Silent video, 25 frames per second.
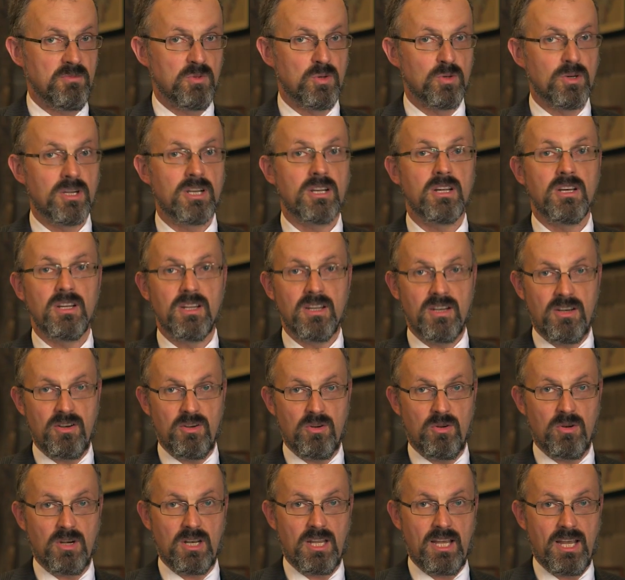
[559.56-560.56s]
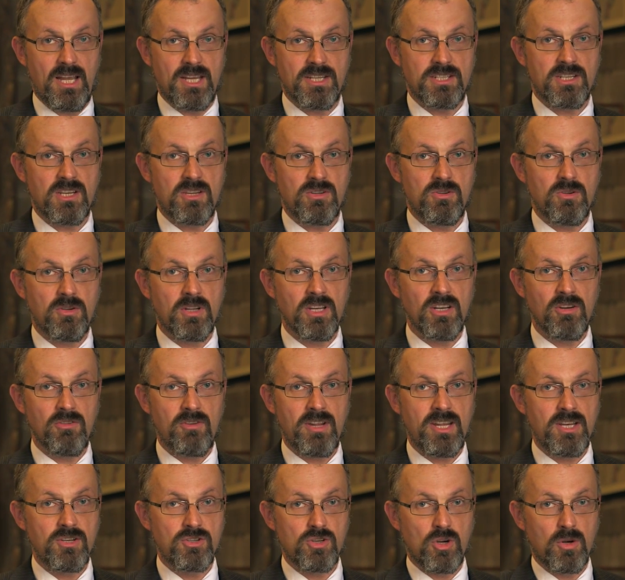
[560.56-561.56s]
more nor less. You can
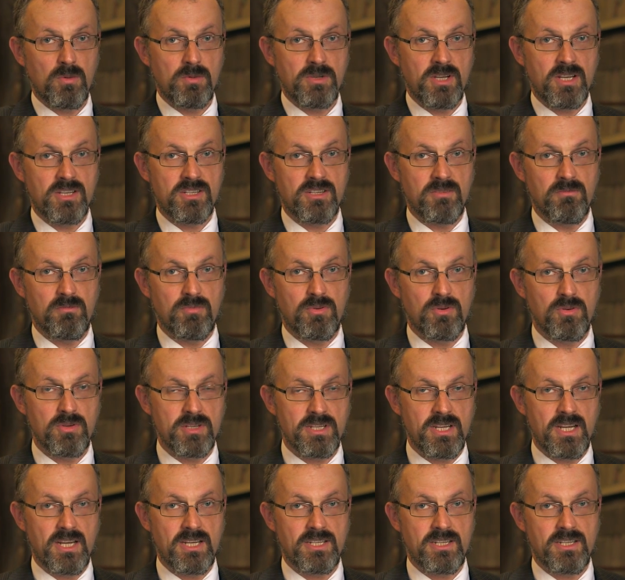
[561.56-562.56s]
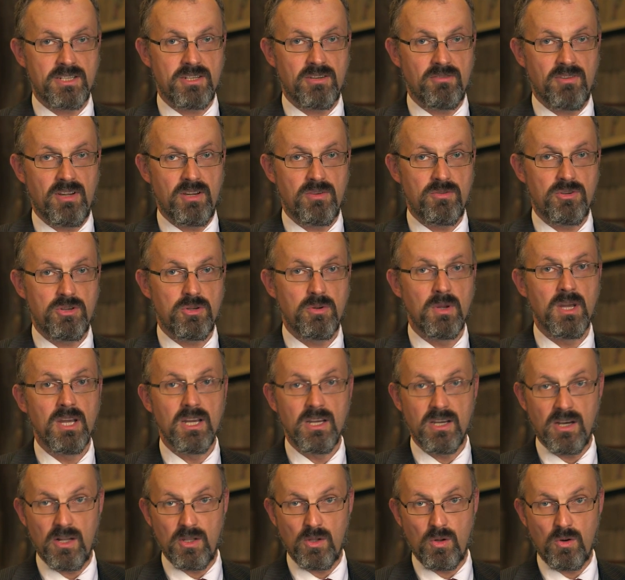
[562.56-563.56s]
arrange objects and processes around you
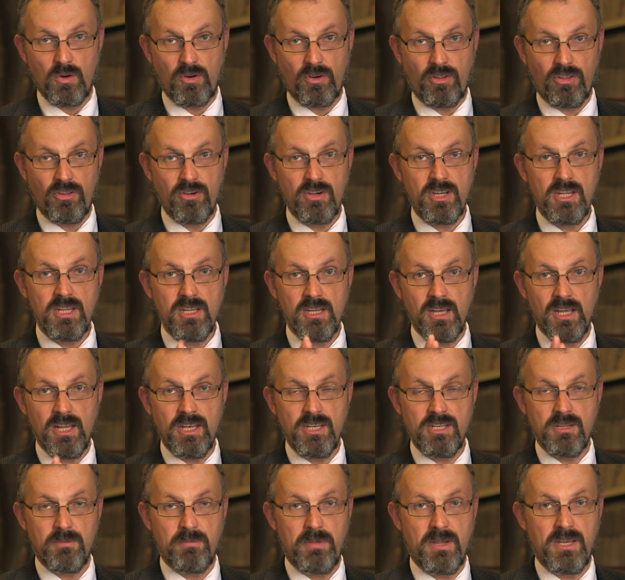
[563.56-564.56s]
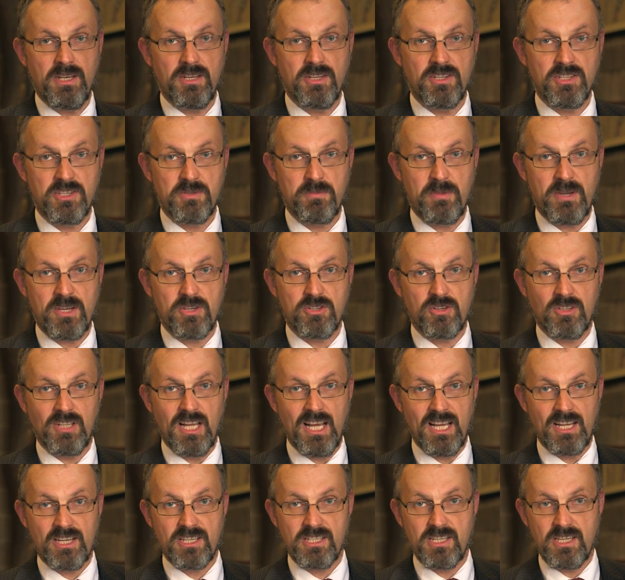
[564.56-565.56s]
along three independent spatial
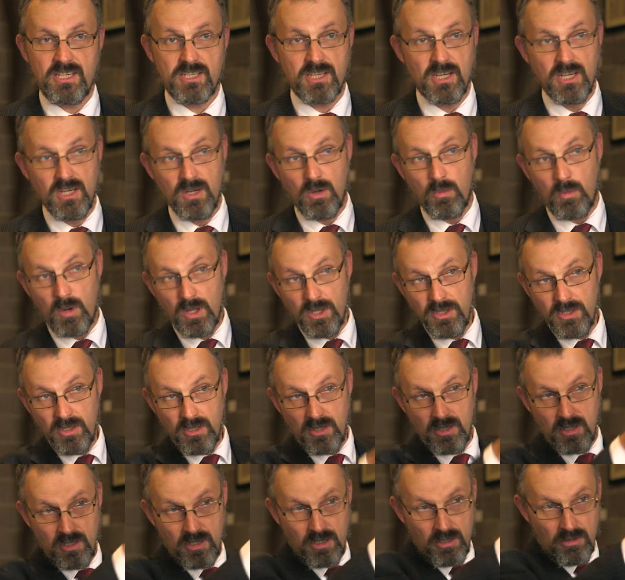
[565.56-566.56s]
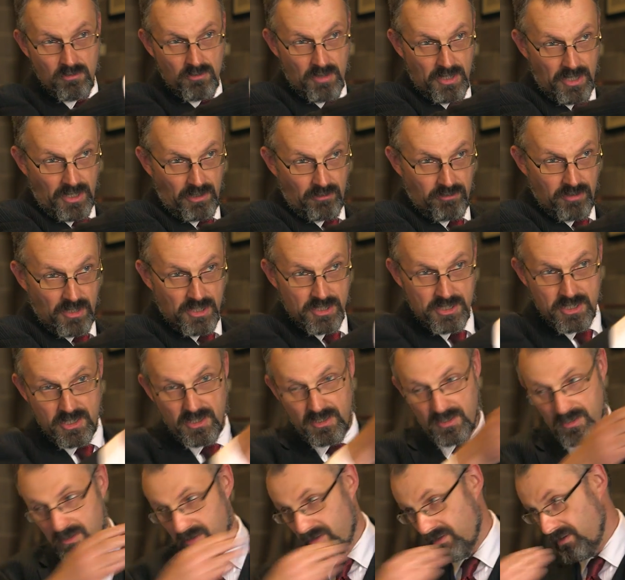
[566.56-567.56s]
axes, one running front
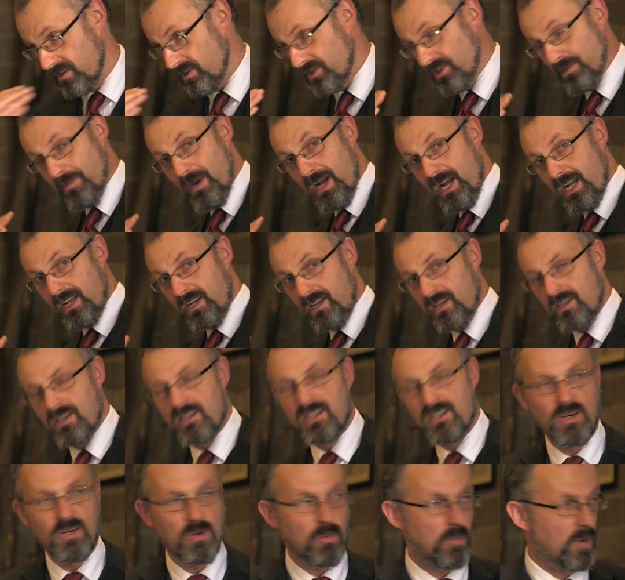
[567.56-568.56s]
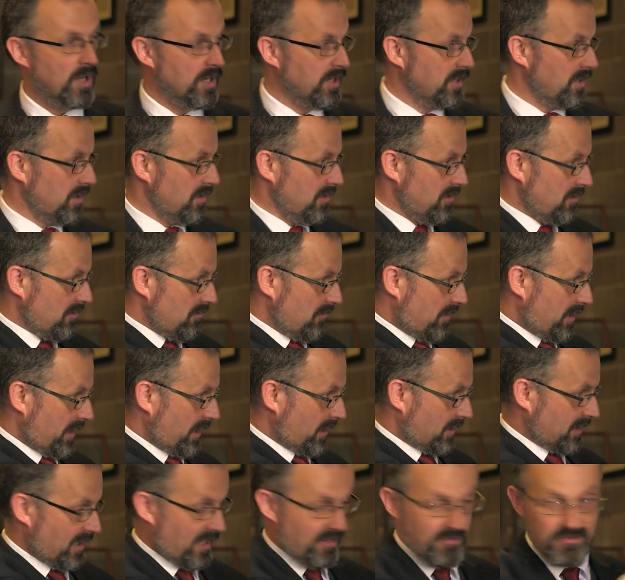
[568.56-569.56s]
to back, one
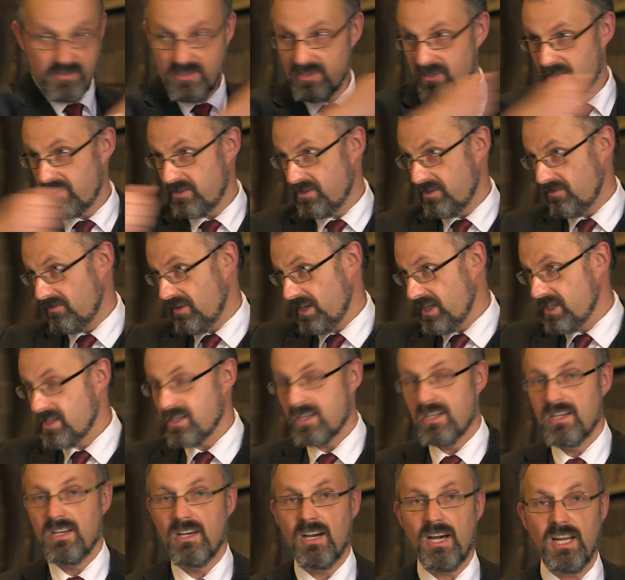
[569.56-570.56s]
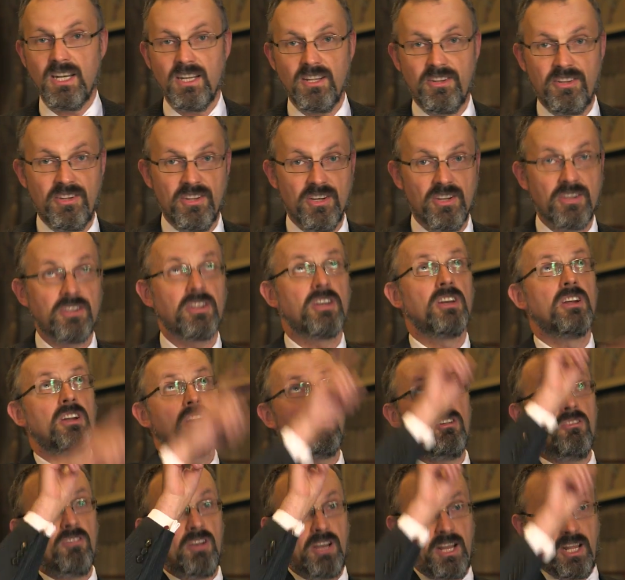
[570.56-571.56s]
running left to right, and a third
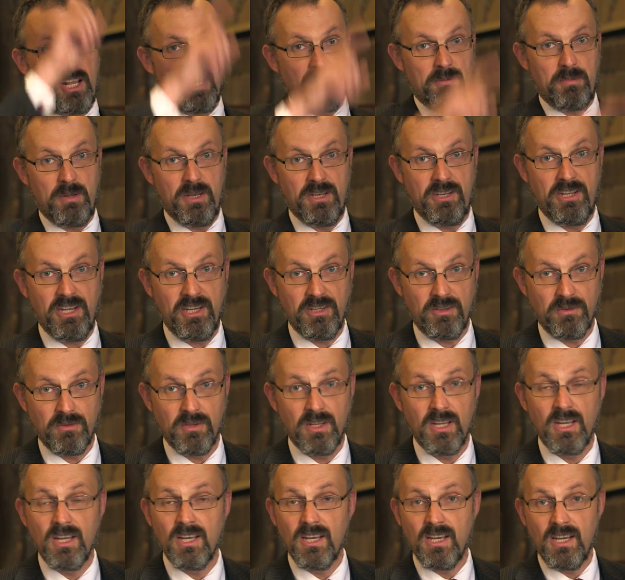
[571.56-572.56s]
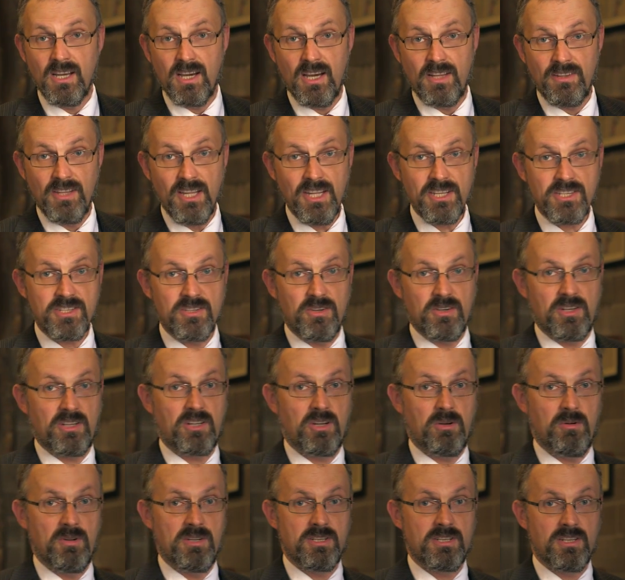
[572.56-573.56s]
running up and down. And that's not a
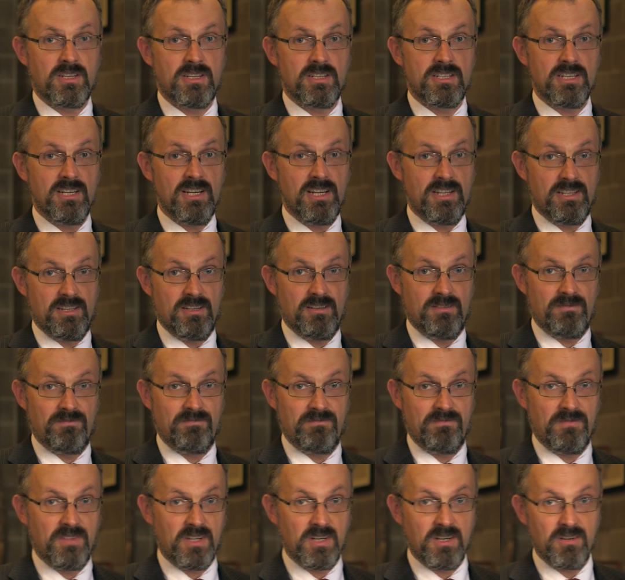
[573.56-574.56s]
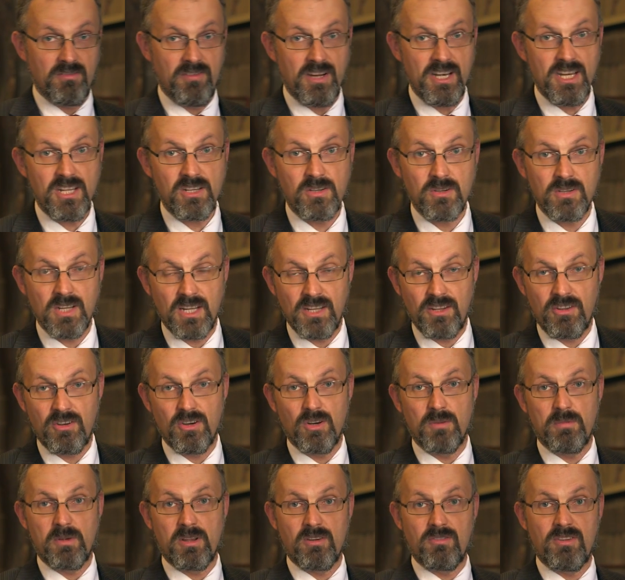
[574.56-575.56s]
coincidence either. There are very good
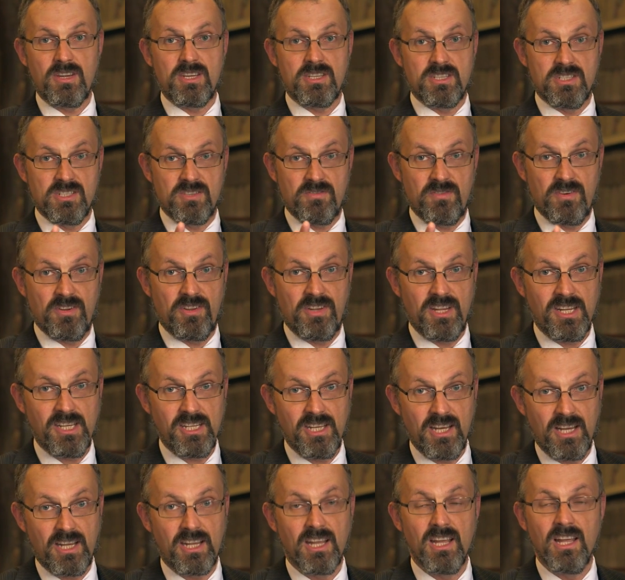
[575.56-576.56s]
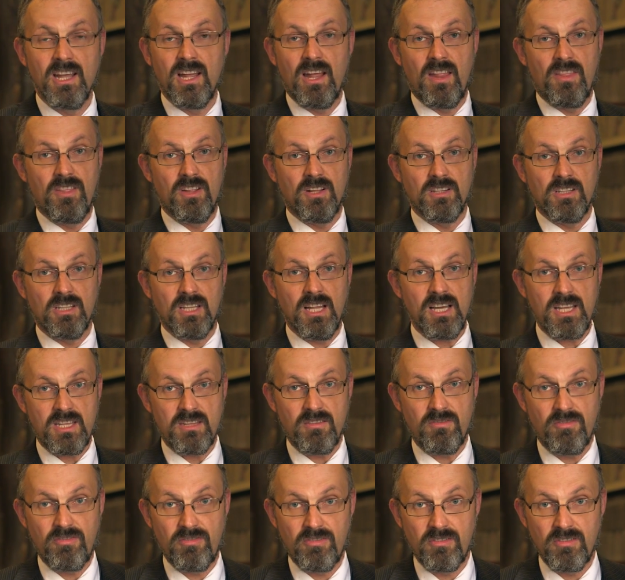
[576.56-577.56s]
anthropic reasons for thinking that
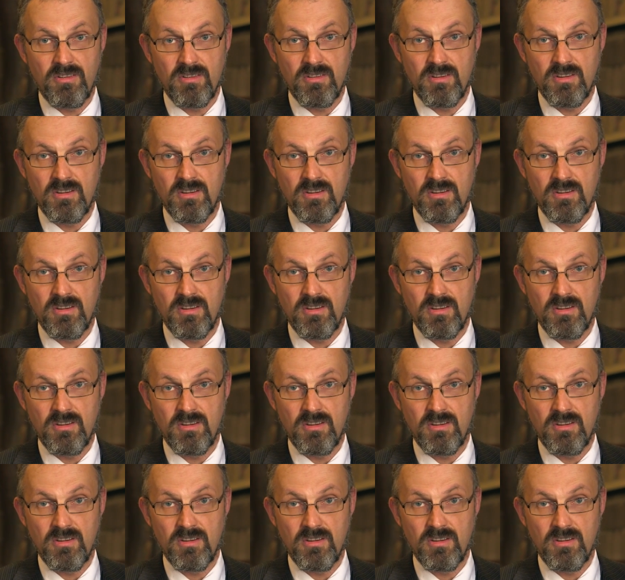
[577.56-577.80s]
life,